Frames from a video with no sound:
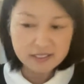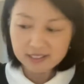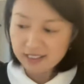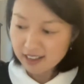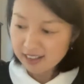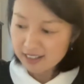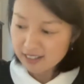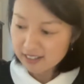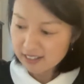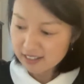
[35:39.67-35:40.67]

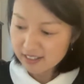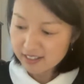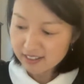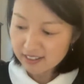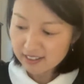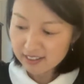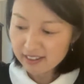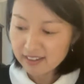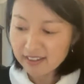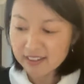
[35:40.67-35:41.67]
yes,
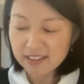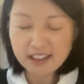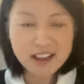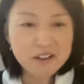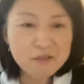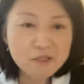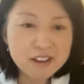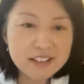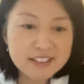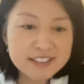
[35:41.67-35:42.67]
that
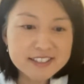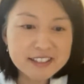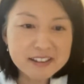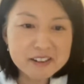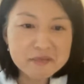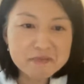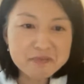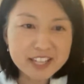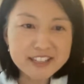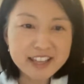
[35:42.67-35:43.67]
was um,
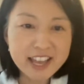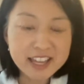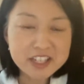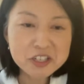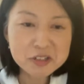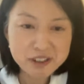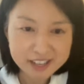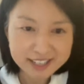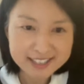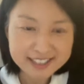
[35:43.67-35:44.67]
in the end
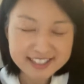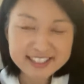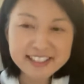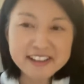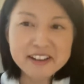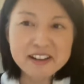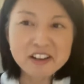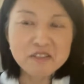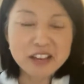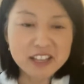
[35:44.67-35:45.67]
credits uh,
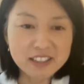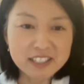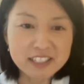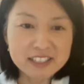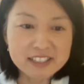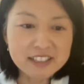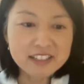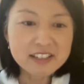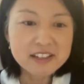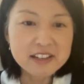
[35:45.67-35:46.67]
of Alien
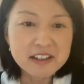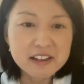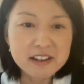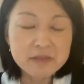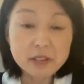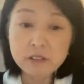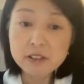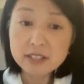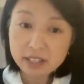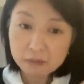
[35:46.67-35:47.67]
um, there was
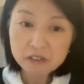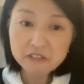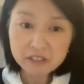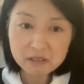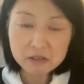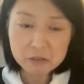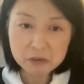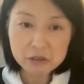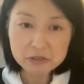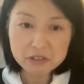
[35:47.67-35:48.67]
a separate film
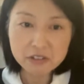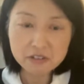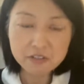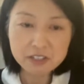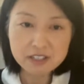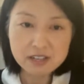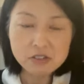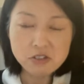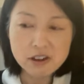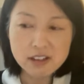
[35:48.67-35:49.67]
composer for the
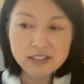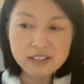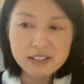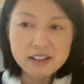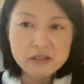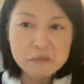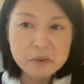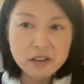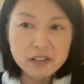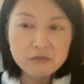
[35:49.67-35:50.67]
soundtrack,
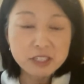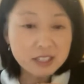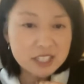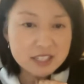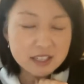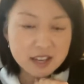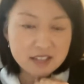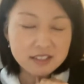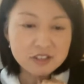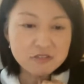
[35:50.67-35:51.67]
but Ridley Scott,
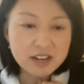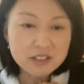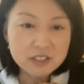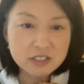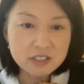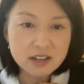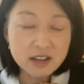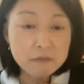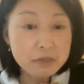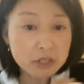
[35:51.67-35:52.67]
the director,
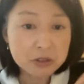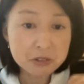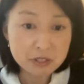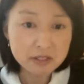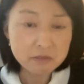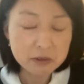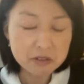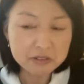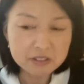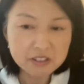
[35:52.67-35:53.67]
unbeknownst to the
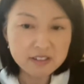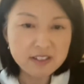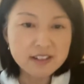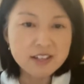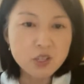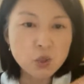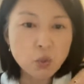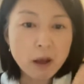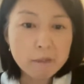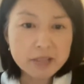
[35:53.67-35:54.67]
composer,
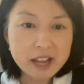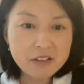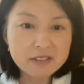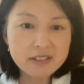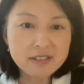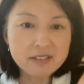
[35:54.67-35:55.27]
swapped out